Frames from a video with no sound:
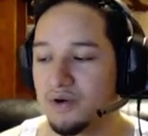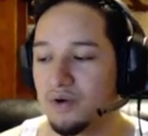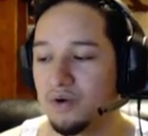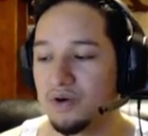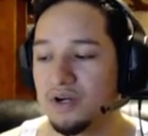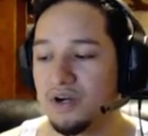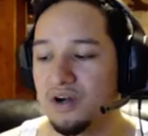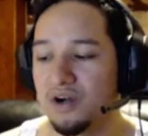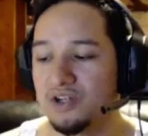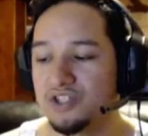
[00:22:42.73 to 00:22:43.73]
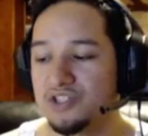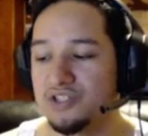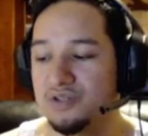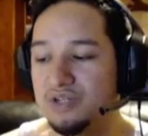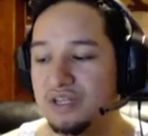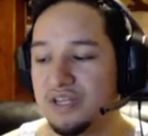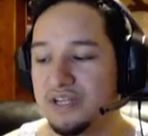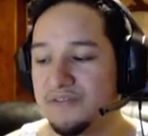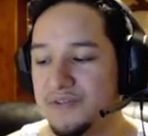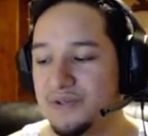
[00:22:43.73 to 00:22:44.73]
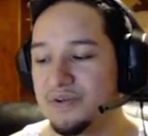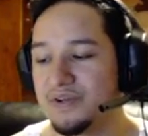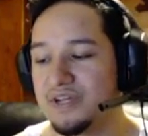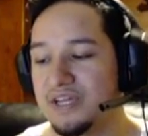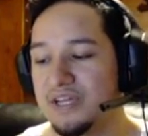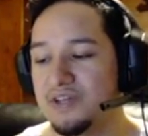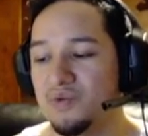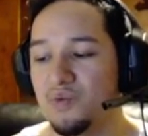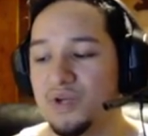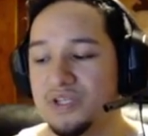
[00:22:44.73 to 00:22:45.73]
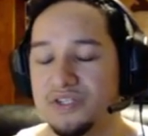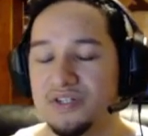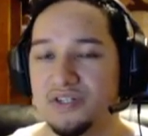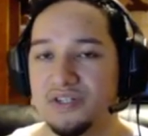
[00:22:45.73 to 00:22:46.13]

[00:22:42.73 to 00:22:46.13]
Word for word: or Archdragoon, and then if you're a Wizard,